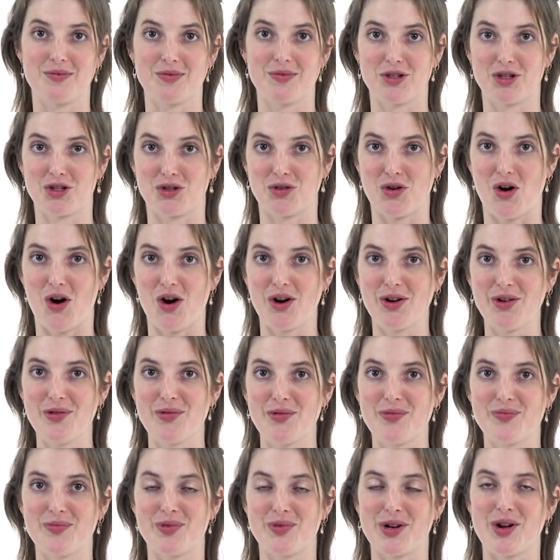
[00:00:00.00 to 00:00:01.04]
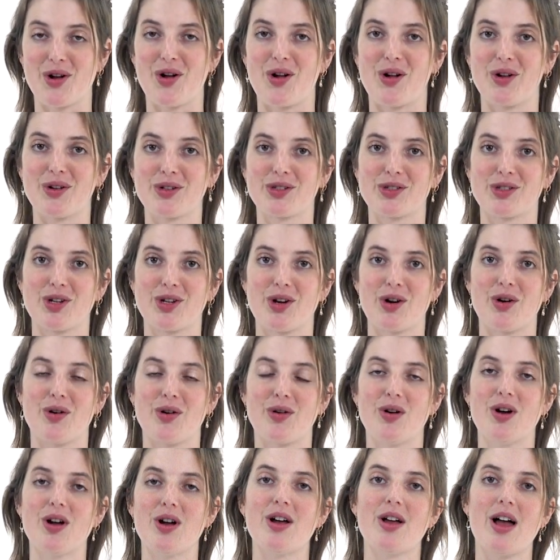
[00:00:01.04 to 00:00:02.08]
strong, but
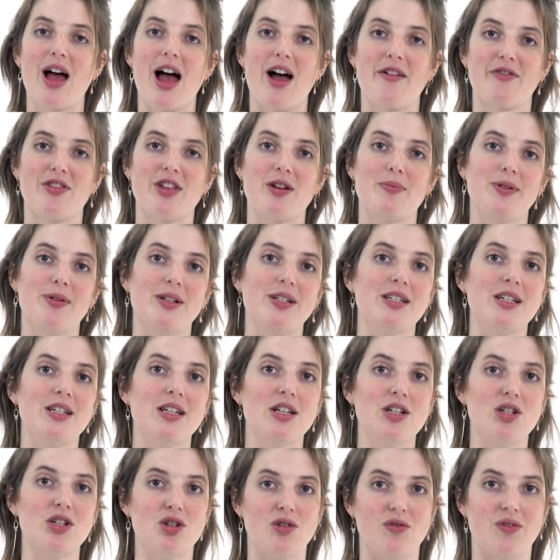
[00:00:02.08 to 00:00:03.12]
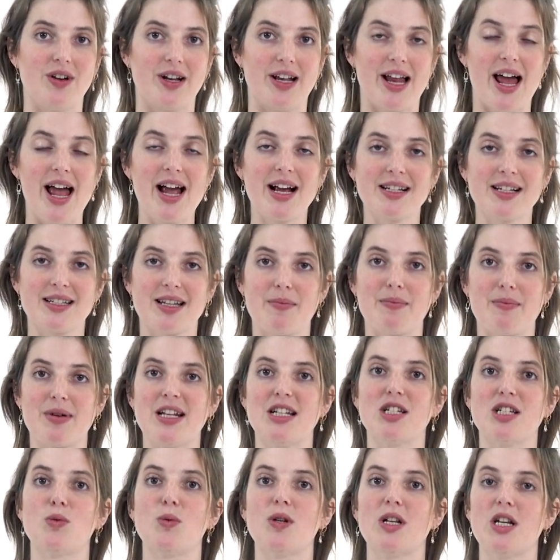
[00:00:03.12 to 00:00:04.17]
also have the ability to relax. That
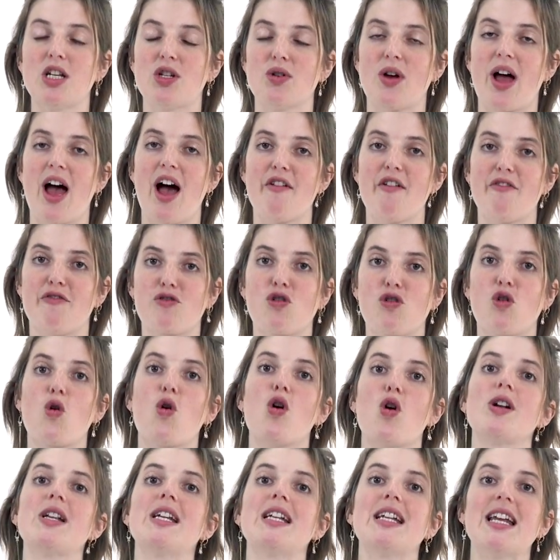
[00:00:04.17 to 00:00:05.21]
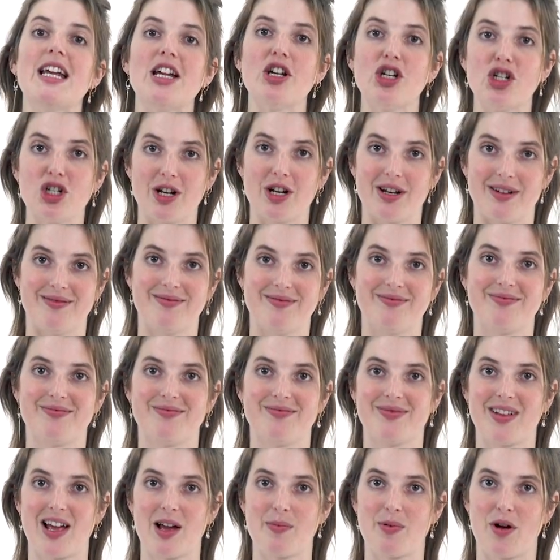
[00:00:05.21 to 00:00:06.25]
means we need to have coordination
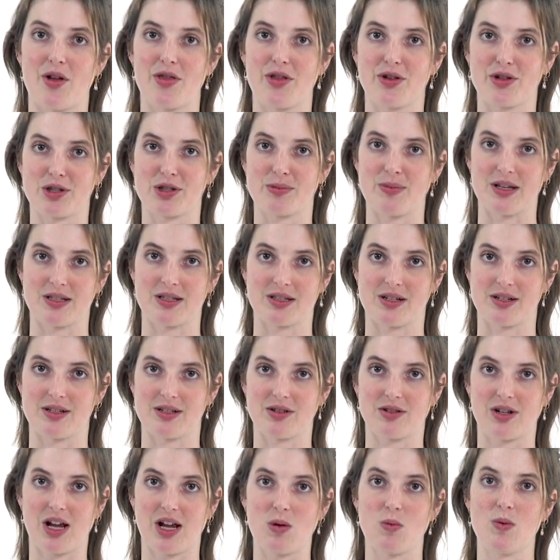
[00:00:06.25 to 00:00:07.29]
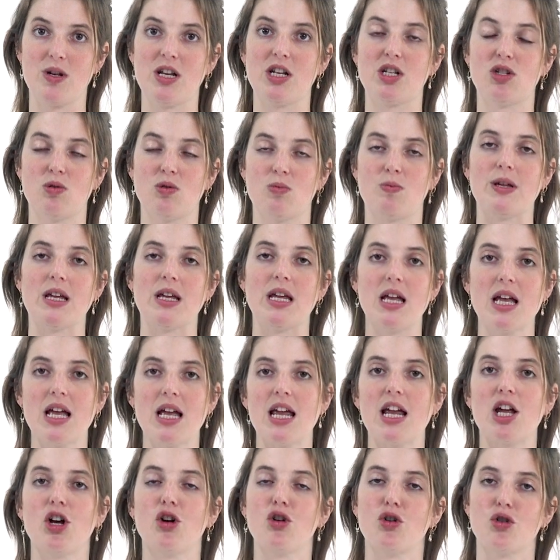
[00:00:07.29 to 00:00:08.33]
about those muscles. Okay. We need to be
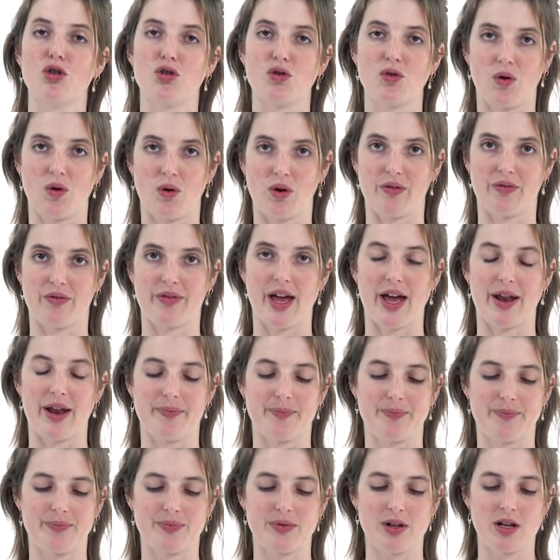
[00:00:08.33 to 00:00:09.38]
in control of that.